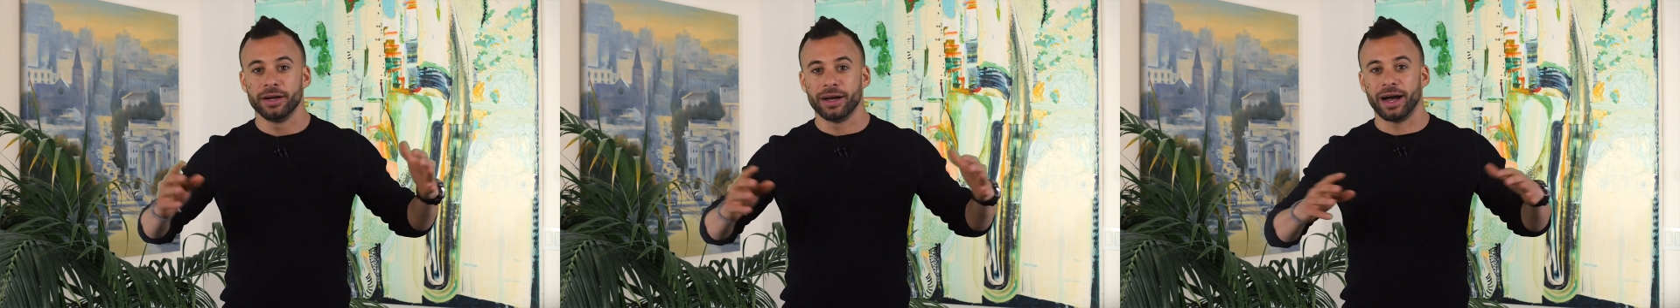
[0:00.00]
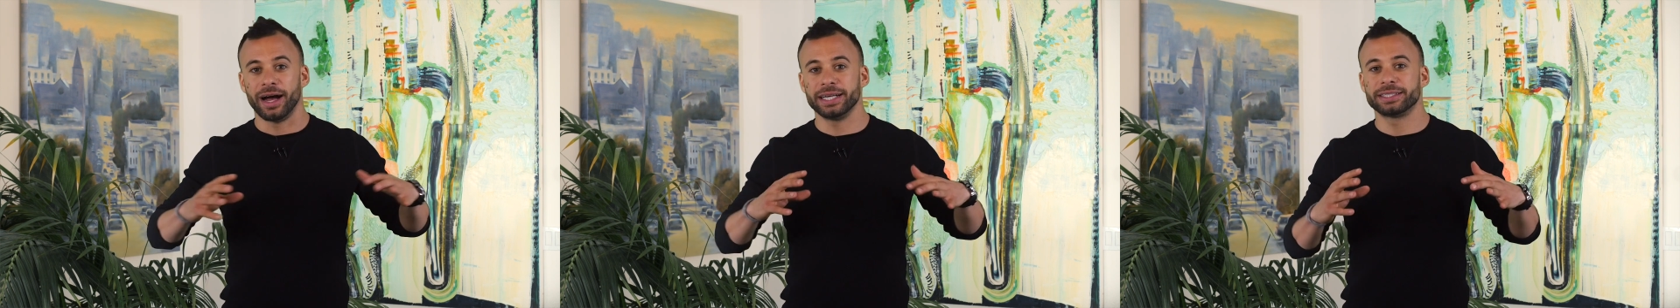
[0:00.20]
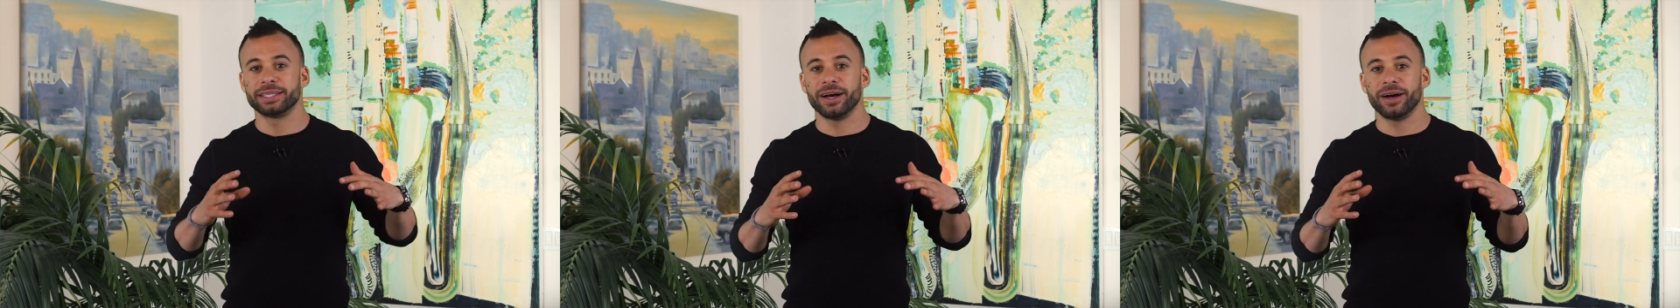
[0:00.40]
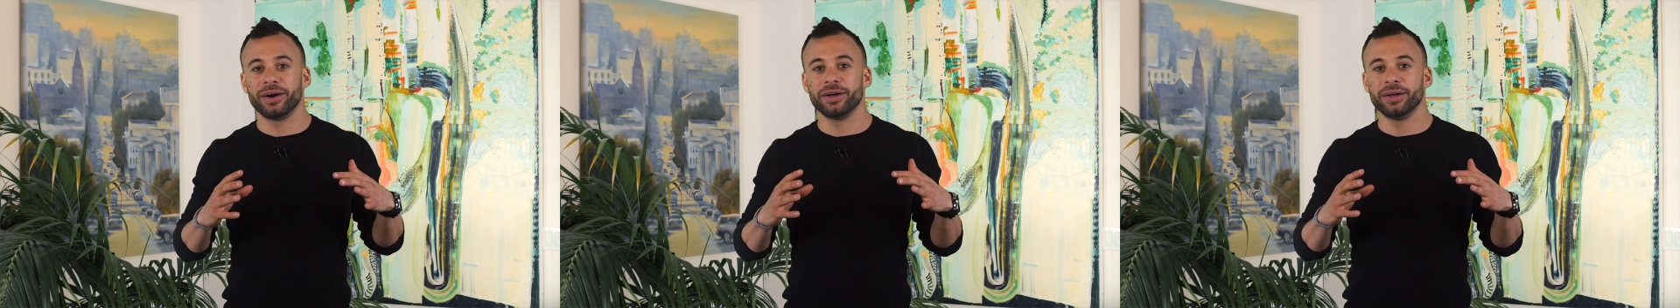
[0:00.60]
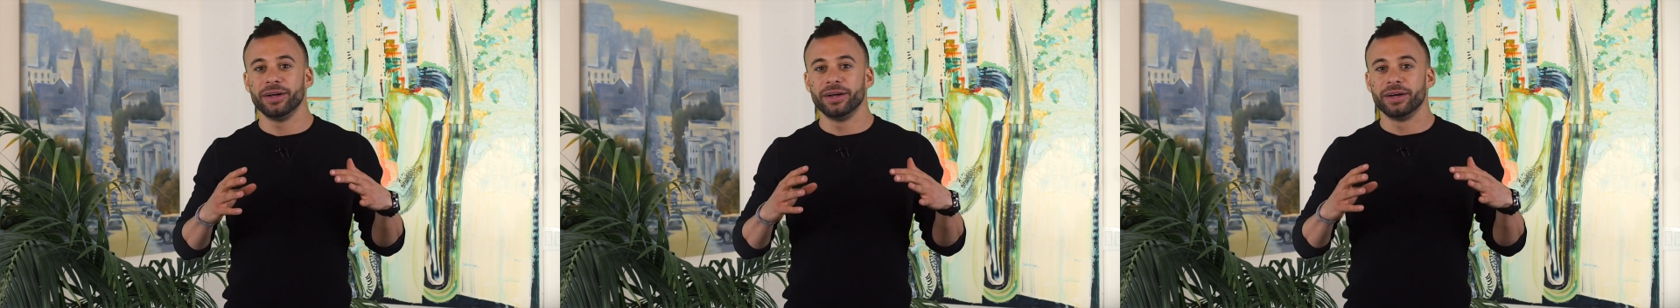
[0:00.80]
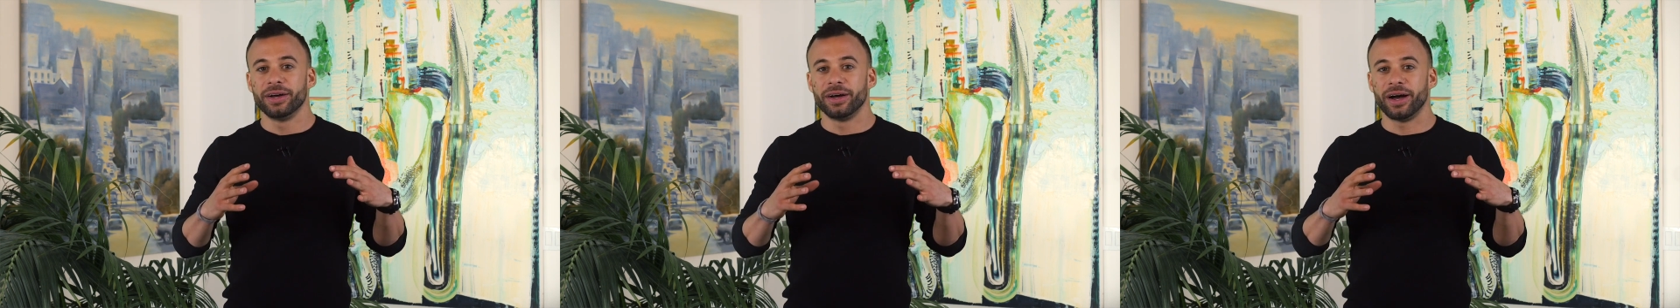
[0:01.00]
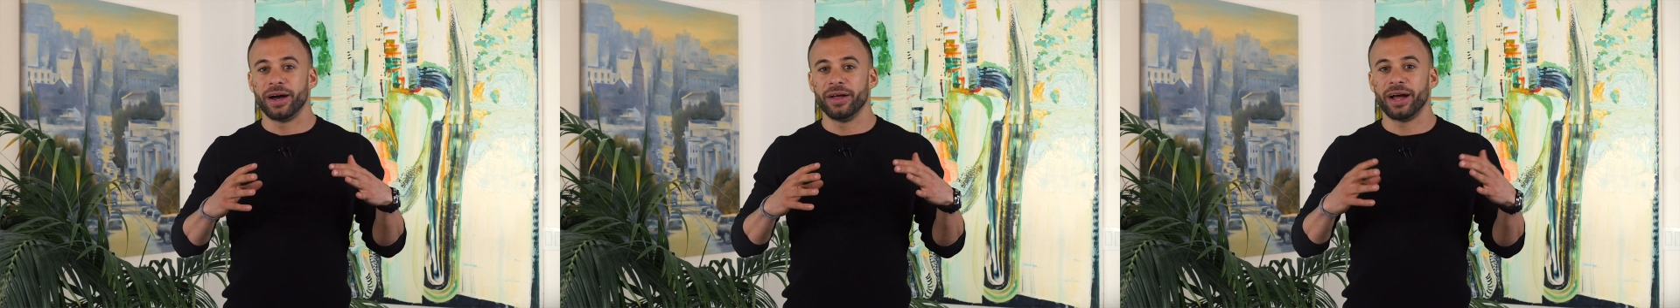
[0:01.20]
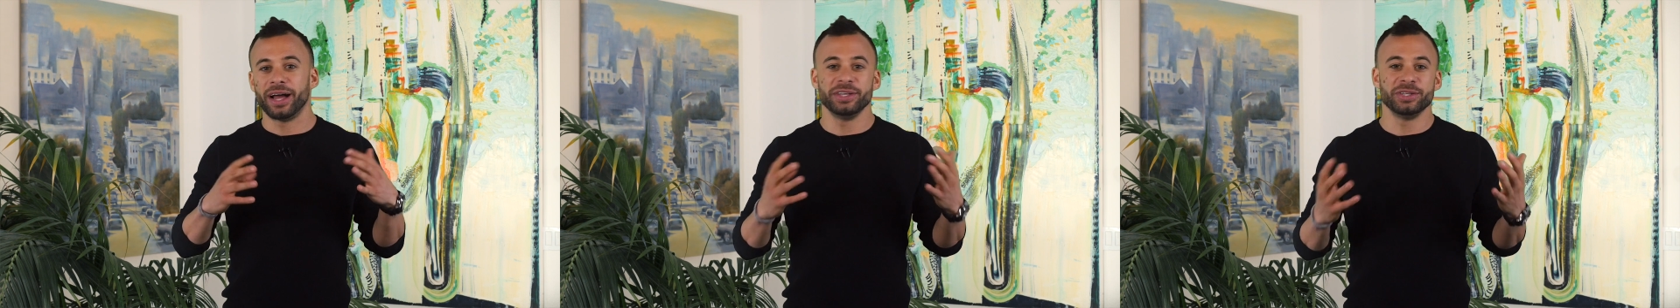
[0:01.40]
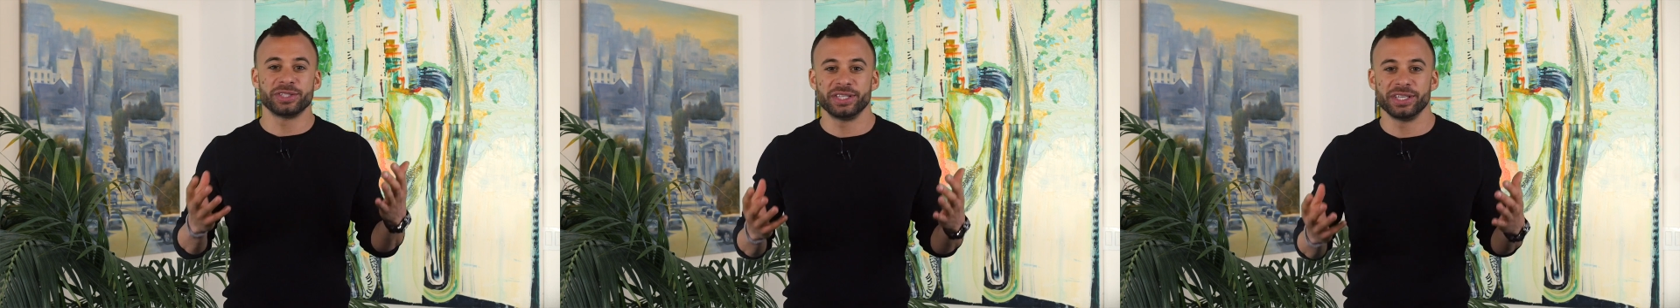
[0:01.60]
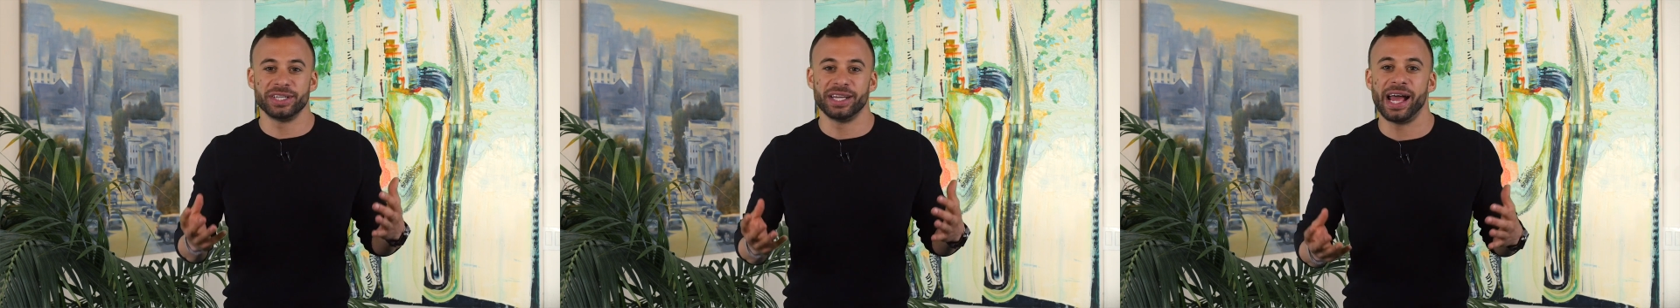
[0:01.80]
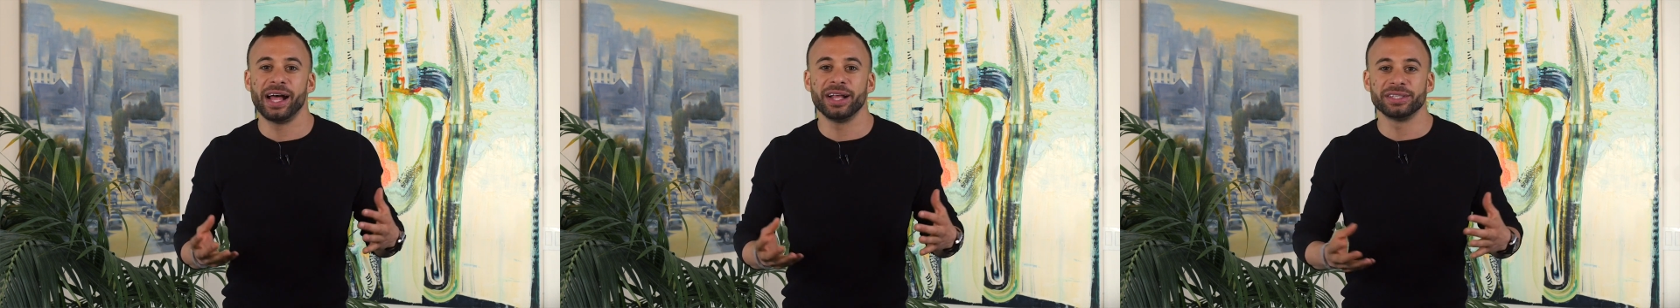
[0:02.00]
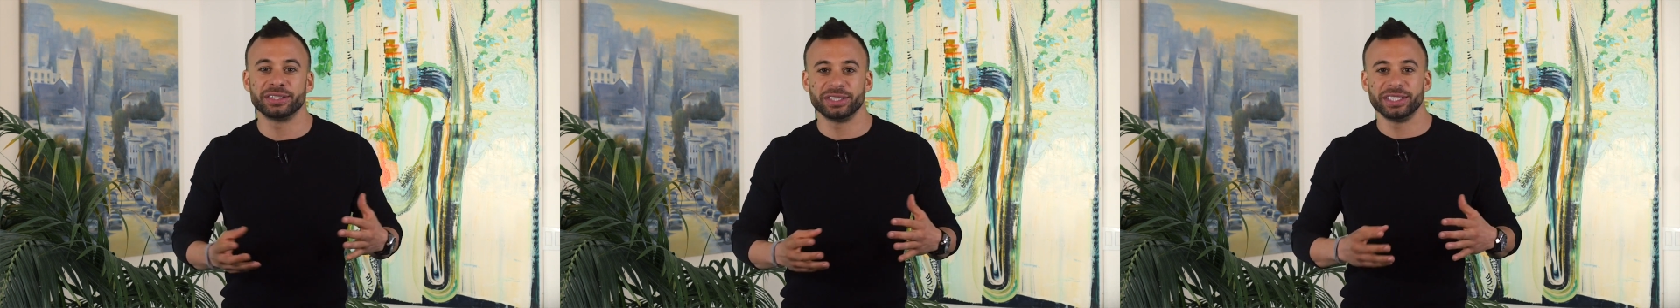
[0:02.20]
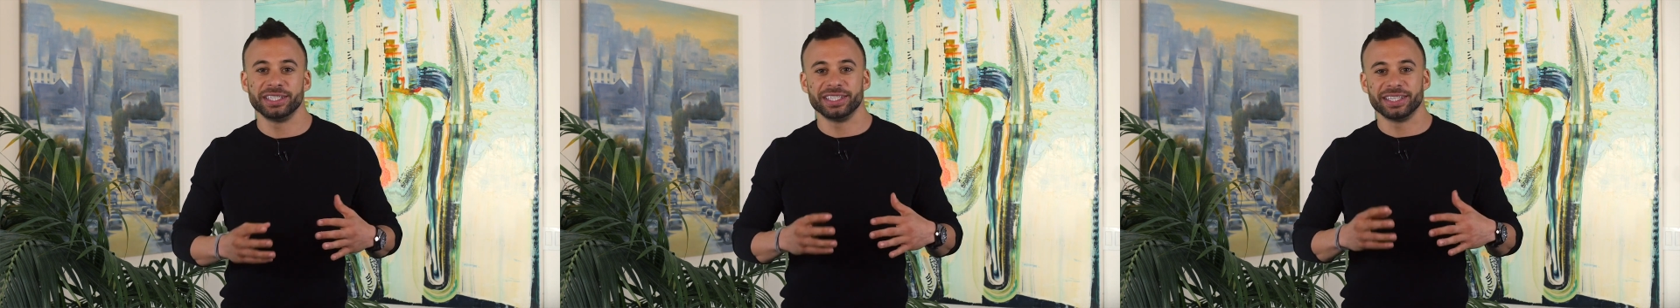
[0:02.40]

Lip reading: I use the analogy